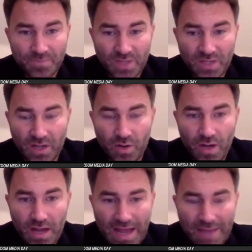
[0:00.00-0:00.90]
You know,
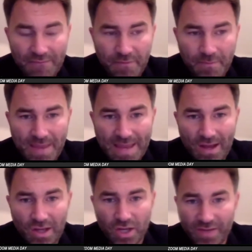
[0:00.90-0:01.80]
and for me, I
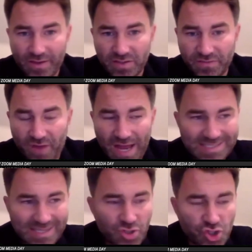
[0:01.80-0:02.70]
look at those fights,
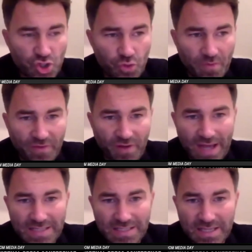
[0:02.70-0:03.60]
those super
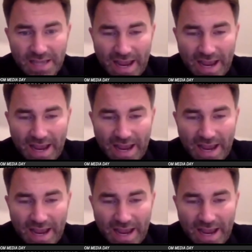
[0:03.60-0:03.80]
fights,